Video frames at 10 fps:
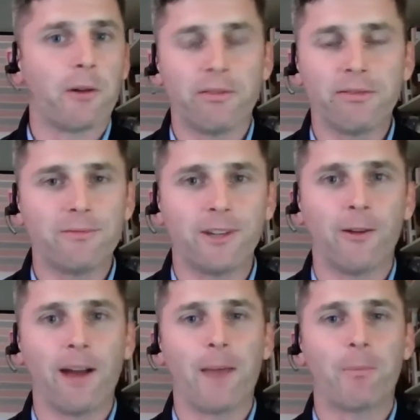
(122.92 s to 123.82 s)
would have you
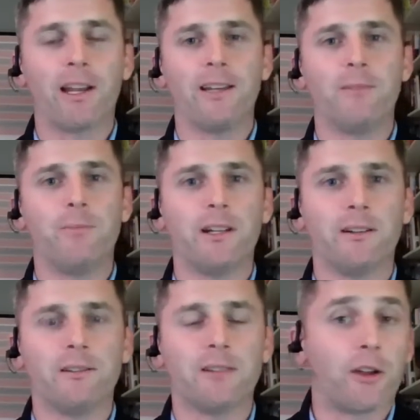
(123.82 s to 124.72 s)
know happily
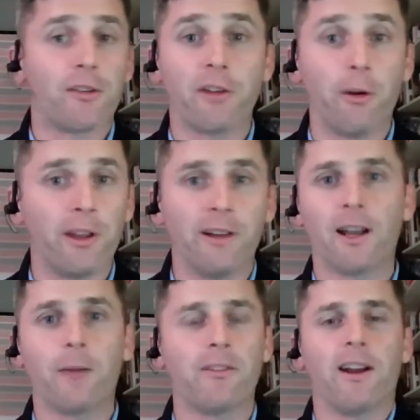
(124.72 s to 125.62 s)
been the custodian
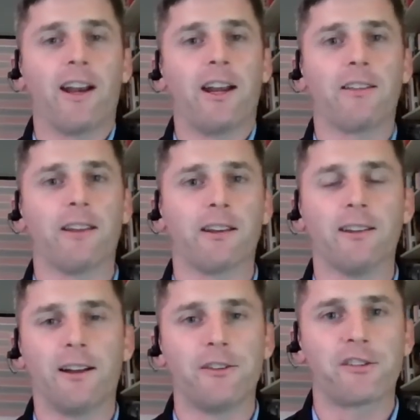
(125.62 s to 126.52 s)
i would have done anything
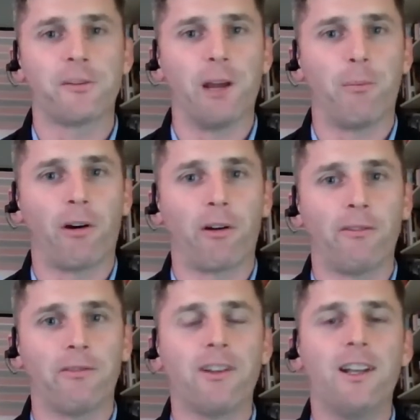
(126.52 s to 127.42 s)
uh, just to be a mm-hmm. part
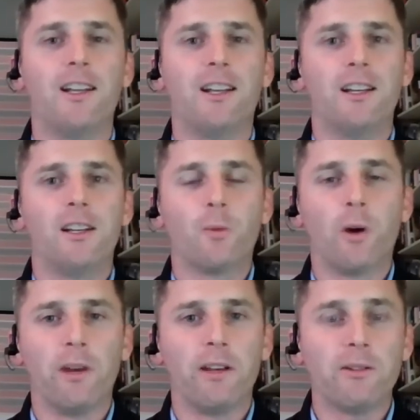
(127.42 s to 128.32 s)
of
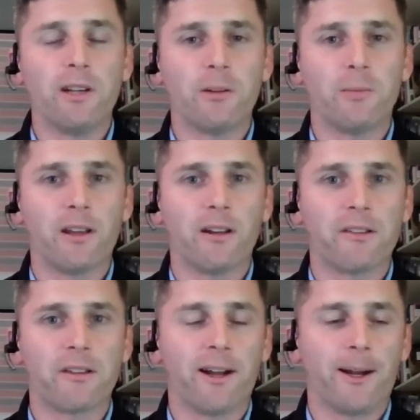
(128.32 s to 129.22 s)
what we do here
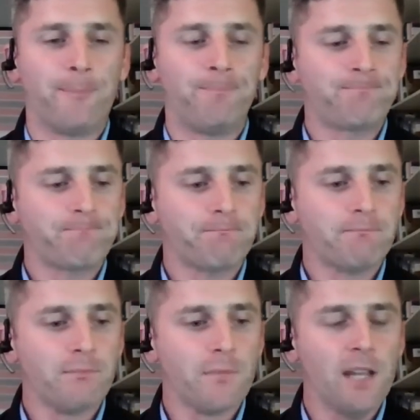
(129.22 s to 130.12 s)
because um,
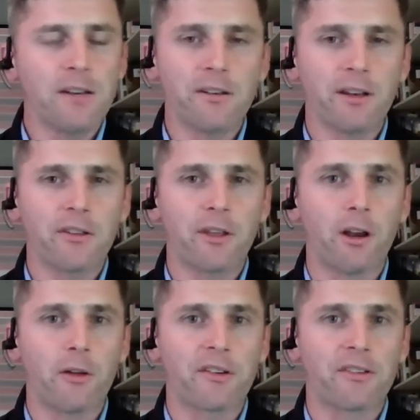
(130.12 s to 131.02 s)
it's it's the
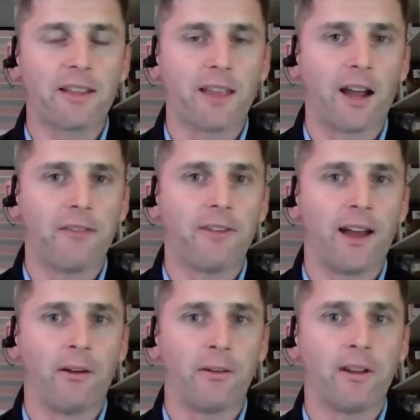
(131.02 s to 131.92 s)
closest thing that i have
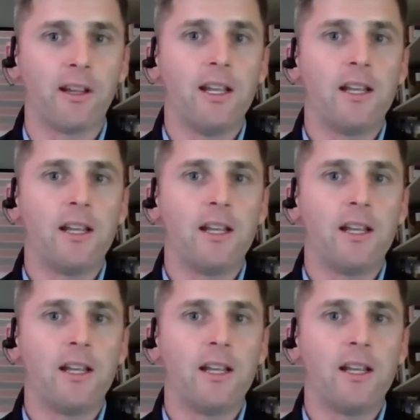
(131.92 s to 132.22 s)
found